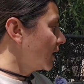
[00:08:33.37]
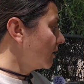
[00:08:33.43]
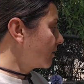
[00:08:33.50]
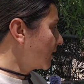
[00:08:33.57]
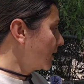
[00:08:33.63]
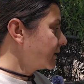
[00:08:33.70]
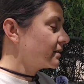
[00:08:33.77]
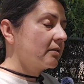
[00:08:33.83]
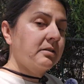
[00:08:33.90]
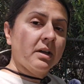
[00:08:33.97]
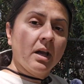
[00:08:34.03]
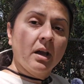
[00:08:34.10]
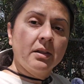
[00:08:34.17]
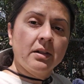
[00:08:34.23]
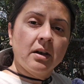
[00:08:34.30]
Okay, so
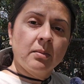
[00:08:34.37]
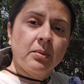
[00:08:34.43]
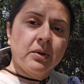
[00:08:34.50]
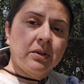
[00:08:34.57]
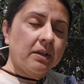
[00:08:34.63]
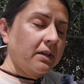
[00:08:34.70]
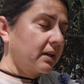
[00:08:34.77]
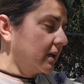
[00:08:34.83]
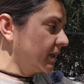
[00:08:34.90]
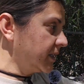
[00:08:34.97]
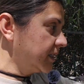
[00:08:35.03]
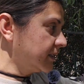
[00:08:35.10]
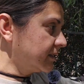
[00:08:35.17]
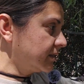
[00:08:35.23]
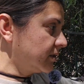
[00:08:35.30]
now that I put the
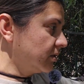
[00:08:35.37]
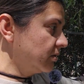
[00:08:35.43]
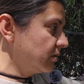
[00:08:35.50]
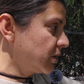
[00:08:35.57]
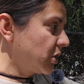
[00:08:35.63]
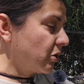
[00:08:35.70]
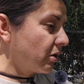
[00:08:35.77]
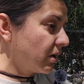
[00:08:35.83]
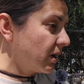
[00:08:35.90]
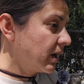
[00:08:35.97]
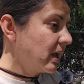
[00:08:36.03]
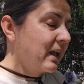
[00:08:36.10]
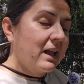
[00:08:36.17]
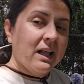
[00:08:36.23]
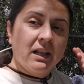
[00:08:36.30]
onions to cure,
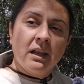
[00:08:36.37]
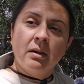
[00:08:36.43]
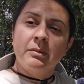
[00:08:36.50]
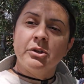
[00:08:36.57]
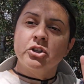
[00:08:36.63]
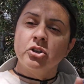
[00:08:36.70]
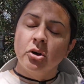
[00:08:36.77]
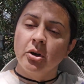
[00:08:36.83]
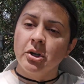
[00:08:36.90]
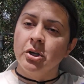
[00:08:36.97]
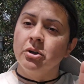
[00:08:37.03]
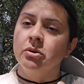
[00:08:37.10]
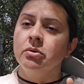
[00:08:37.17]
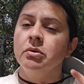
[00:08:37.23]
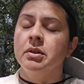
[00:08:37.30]
let me show
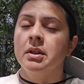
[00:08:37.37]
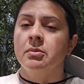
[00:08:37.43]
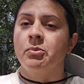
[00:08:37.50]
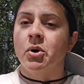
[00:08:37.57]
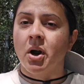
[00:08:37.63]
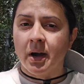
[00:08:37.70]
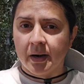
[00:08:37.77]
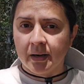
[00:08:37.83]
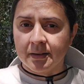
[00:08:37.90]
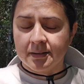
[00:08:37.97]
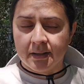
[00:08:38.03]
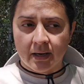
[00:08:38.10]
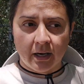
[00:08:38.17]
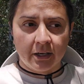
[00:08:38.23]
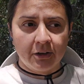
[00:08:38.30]
you the products
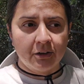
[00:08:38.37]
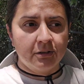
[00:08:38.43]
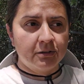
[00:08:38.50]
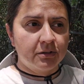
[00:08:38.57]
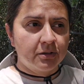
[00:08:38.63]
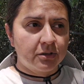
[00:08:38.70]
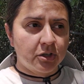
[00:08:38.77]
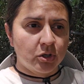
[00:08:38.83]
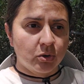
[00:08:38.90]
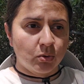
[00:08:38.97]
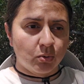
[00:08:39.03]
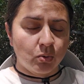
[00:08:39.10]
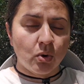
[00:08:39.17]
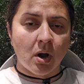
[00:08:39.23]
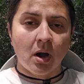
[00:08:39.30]
that I use
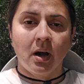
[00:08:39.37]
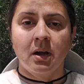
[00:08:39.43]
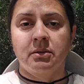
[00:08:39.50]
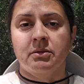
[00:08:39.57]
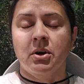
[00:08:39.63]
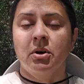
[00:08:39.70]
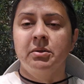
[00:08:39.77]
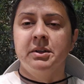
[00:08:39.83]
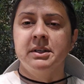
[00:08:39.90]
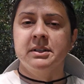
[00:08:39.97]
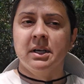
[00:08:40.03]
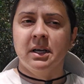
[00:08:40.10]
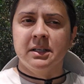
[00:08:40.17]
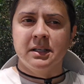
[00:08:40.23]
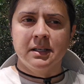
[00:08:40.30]
to grow these
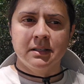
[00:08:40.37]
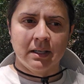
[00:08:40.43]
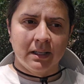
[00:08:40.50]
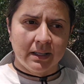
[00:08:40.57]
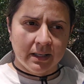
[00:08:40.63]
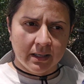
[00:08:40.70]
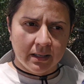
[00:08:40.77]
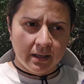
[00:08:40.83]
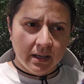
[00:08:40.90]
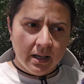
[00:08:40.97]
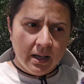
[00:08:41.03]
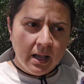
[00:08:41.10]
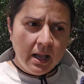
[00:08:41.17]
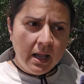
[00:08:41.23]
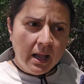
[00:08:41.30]
onions and the
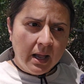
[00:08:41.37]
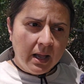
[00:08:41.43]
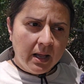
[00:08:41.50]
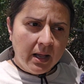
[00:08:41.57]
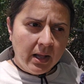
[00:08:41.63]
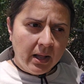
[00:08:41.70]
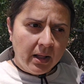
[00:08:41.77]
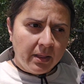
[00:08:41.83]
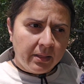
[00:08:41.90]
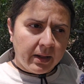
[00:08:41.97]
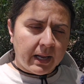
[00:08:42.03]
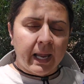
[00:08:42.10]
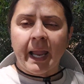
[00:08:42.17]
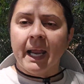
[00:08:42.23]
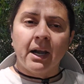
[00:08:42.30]

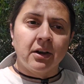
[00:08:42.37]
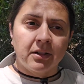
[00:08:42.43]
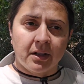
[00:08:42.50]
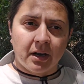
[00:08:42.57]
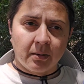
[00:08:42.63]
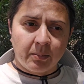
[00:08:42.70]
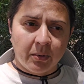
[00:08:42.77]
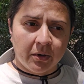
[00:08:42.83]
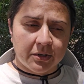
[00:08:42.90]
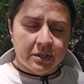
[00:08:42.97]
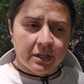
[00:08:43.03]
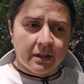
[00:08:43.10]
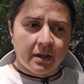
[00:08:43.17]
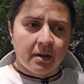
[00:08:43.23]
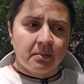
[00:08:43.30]
care that I put
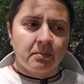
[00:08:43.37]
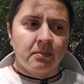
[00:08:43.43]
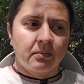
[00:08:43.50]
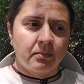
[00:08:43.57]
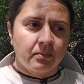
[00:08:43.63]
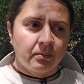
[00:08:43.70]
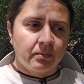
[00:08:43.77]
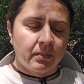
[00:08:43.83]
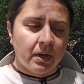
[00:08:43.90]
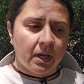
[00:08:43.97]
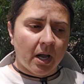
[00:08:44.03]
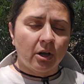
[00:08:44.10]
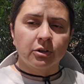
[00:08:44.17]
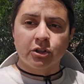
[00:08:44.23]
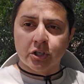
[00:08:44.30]
to them.
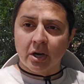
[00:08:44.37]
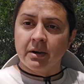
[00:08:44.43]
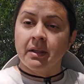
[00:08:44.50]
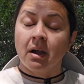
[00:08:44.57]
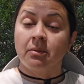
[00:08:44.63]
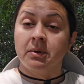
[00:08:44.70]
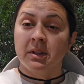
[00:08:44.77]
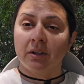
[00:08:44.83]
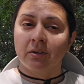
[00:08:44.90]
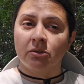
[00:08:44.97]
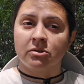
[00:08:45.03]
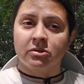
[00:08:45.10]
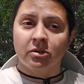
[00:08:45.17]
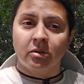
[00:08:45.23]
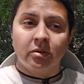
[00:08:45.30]
I'll share that with you
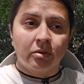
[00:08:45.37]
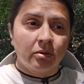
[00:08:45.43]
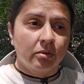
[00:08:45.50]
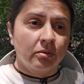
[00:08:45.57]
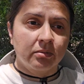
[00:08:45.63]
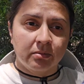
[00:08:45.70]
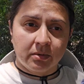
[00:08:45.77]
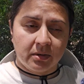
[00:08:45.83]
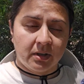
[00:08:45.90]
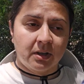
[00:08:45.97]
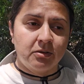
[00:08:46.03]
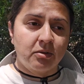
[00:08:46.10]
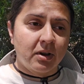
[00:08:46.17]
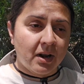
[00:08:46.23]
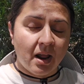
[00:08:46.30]
so that
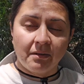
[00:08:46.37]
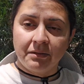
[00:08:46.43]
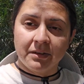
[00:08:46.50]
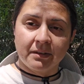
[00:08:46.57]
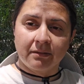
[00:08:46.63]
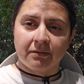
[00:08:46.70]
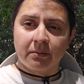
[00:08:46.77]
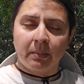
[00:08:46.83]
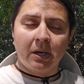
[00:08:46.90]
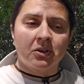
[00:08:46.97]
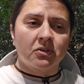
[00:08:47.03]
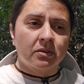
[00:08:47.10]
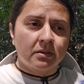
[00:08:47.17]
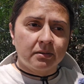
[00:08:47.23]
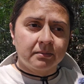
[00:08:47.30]
you can have this
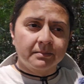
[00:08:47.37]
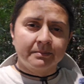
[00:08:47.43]
information.